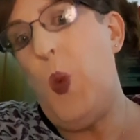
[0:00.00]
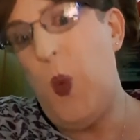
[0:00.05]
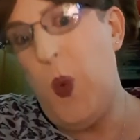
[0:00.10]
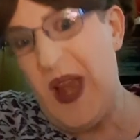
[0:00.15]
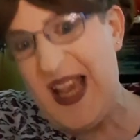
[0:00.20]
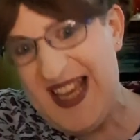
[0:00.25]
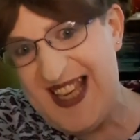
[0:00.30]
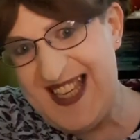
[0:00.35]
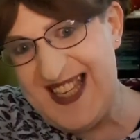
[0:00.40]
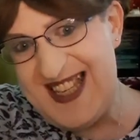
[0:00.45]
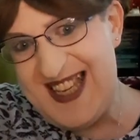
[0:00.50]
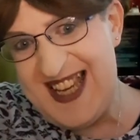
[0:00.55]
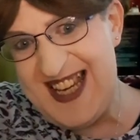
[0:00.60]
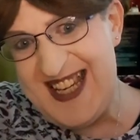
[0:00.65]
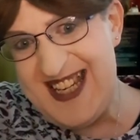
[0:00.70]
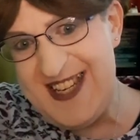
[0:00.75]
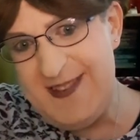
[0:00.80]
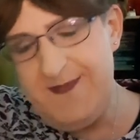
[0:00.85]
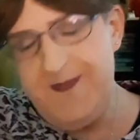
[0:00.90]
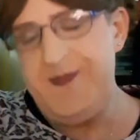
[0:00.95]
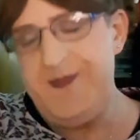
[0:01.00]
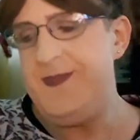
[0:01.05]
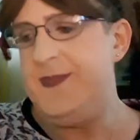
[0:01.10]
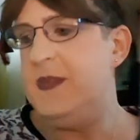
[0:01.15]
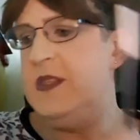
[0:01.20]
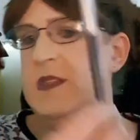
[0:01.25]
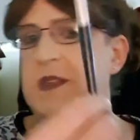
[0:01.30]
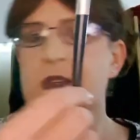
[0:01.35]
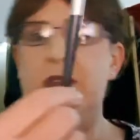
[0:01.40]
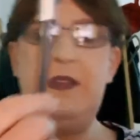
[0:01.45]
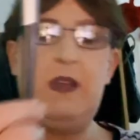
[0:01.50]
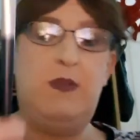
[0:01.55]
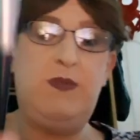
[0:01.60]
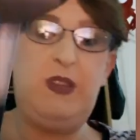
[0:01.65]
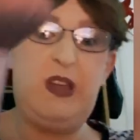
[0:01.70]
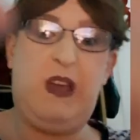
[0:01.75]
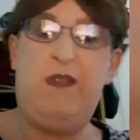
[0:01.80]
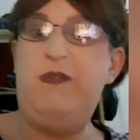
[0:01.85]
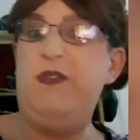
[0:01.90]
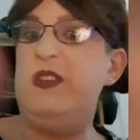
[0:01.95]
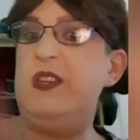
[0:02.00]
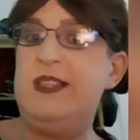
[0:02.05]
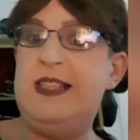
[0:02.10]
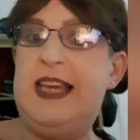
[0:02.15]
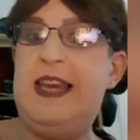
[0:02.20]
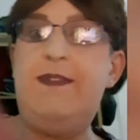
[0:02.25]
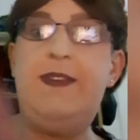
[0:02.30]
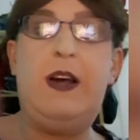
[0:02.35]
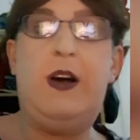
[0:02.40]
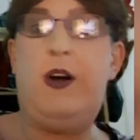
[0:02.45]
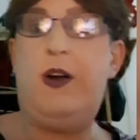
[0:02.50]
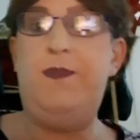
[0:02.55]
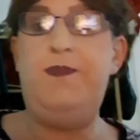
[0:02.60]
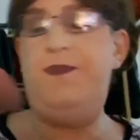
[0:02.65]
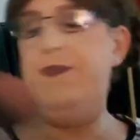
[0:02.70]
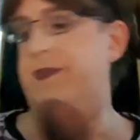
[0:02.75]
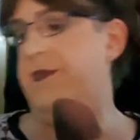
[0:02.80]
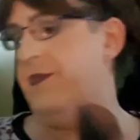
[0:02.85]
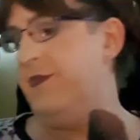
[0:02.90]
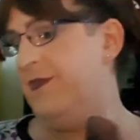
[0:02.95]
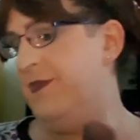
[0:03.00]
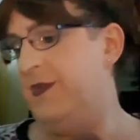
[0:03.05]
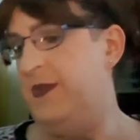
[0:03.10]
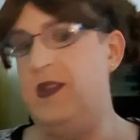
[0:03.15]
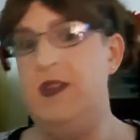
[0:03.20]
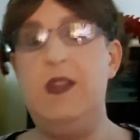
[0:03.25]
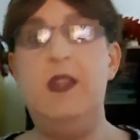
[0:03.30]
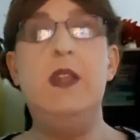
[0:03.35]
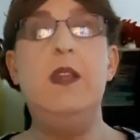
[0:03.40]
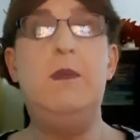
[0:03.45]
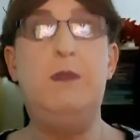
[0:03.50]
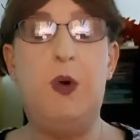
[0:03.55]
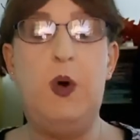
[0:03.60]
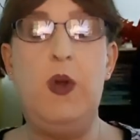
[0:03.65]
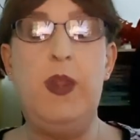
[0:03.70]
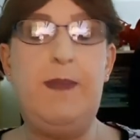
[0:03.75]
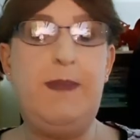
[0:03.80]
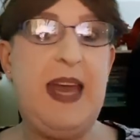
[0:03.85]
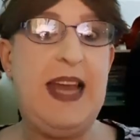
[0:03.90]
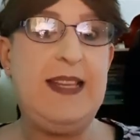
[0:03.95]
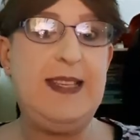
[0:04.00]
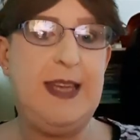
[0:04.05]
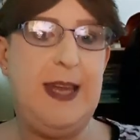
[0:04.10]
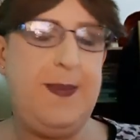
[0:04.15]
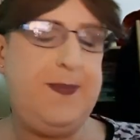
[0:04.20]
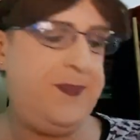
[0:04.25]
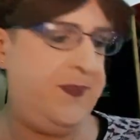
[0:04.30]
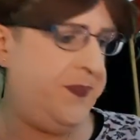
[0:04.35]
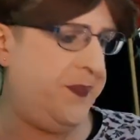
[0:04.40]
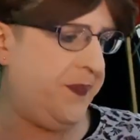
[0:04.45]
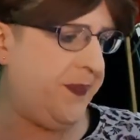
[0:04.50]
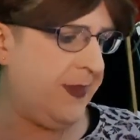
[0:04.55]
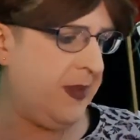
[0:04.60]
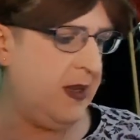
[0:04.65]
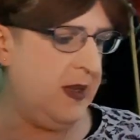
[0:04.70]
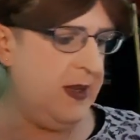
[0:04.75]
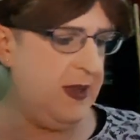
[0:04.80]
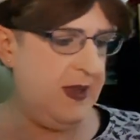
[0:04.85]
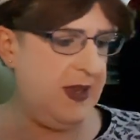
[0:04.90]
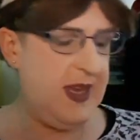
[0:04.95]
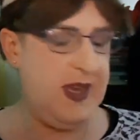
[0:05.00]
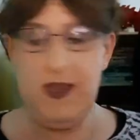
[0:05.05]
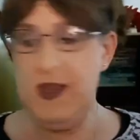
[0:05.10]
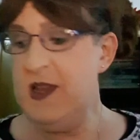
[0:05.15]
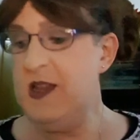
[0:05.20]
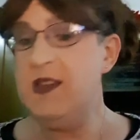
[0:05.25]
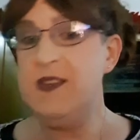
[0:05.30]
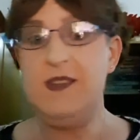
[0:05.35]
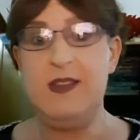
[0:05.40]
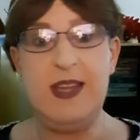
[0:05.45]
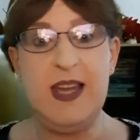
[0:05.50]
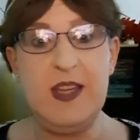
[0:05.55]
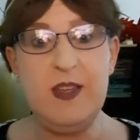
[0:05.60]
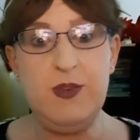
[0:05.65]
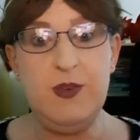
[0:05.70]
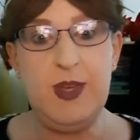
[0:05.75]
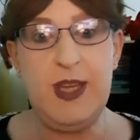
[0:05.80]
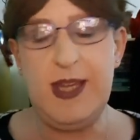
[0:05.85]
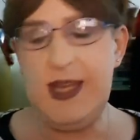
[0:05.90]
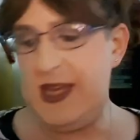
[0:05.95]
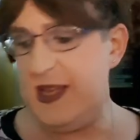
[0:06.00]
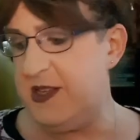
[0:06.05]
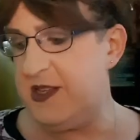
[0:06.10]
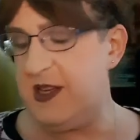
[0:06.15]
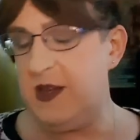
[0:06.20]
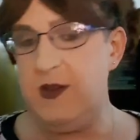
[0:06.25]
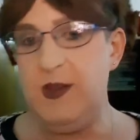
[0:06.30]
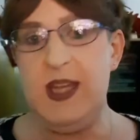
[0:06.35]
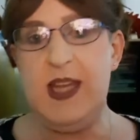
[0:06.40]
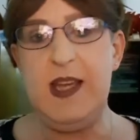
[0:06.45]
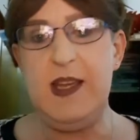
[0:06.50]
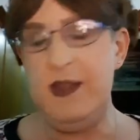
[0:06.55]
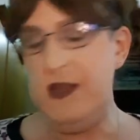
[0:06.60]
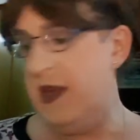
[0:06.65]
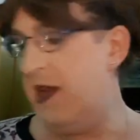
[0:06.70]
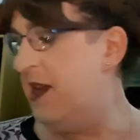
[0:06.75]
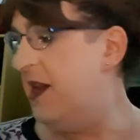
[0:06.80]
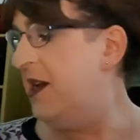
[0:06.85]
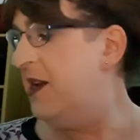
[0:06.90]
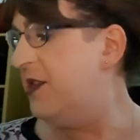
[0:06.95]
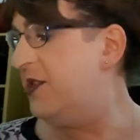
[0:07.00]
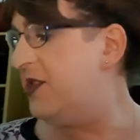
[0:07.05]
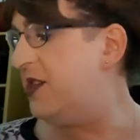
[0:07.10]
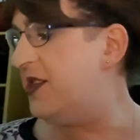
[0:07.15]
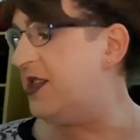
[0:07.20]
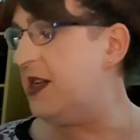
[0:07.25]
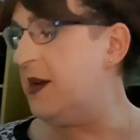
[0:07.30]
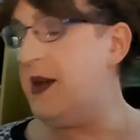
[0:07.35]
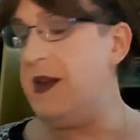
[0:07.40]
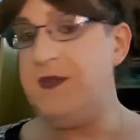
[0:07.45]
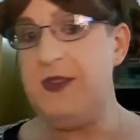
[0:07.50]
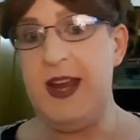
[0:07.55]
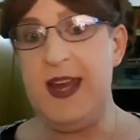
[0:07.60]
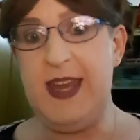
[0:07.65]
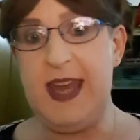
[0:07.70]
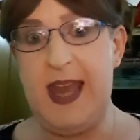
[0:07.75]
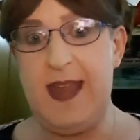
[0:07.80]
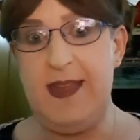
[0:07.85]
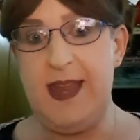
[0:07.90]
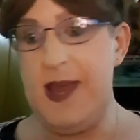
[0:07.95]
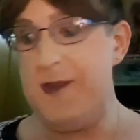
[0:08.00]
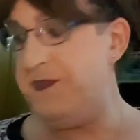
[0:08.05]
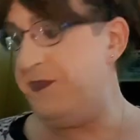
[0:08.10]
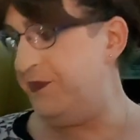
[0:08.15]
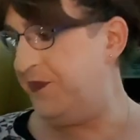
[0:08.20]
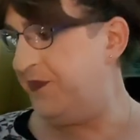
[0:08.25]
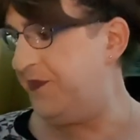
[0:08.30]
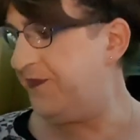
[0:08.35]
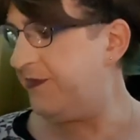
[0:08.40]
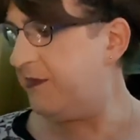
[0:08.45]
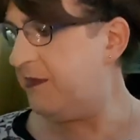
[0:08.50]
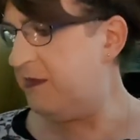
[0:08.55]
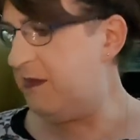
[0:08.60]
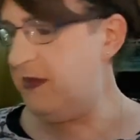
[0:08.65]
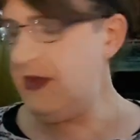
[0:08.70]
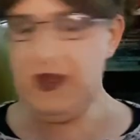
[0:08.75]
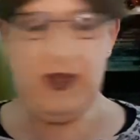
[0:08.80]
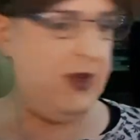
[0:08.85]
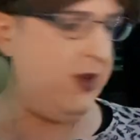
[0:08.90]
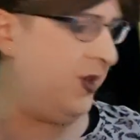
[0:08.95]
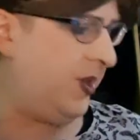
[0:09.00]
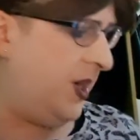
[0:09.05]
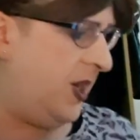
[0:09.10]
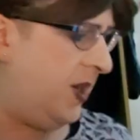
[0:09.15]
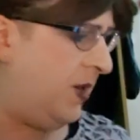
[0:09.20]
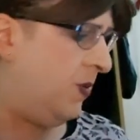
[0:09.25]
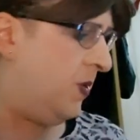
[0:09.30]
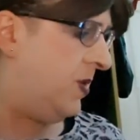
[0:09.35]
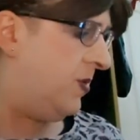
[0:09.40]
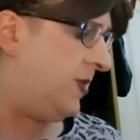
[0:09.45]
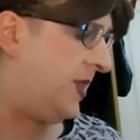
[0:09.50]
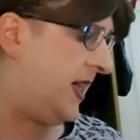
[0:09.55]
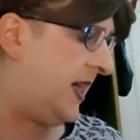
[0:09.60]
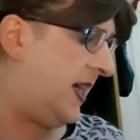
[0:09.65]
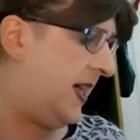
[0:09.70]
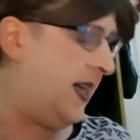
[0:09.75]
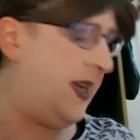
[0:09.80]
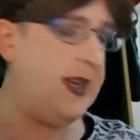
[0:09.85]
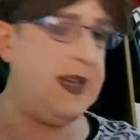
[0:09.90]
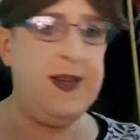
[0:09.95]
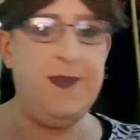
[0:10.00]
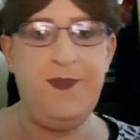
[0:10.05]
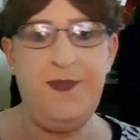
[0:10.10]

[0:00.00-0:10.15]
Wasted. So don't, just leave it on. The more the better. Okay, so that's all you need. So just to go over it again then, you will need